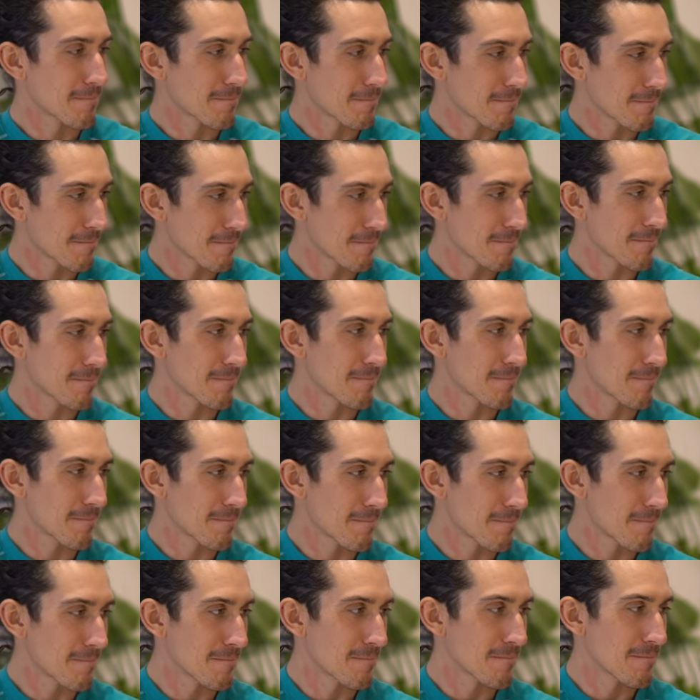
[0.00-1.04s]

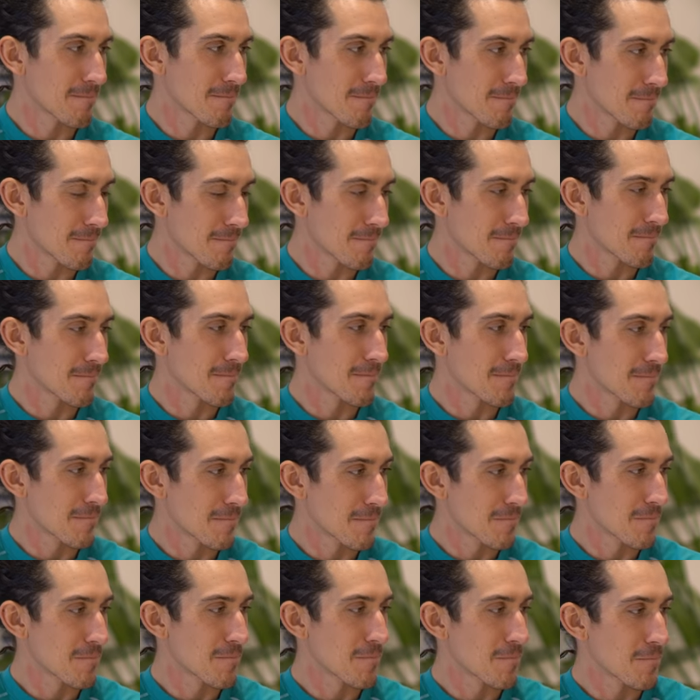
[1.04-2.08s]

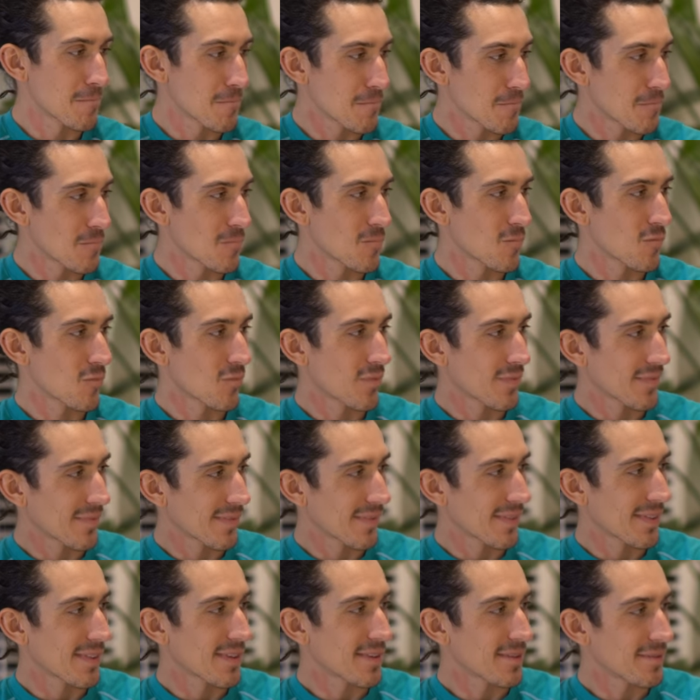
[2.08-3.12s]

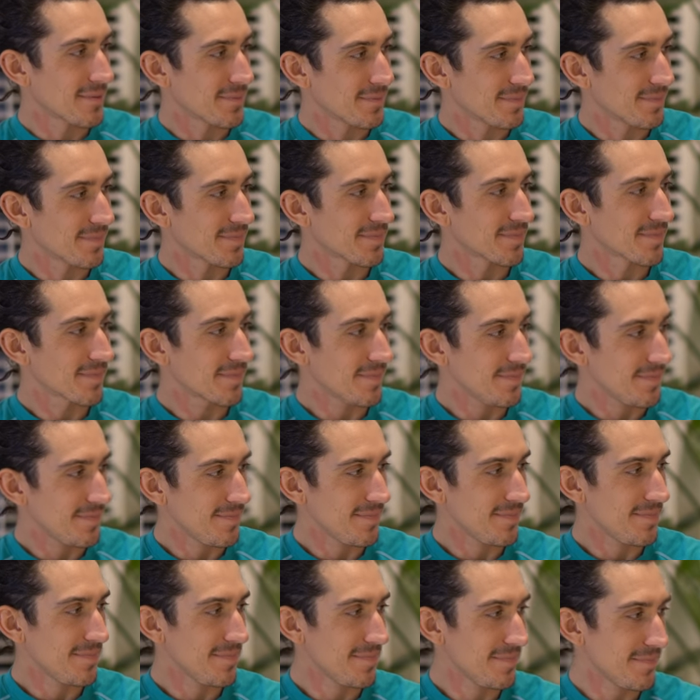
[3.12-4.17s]

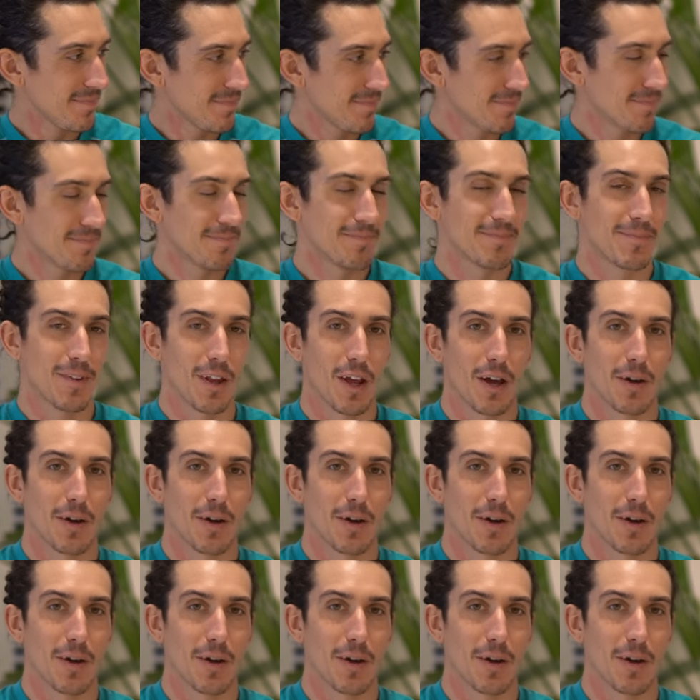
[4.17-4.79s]
The person shown says nothing.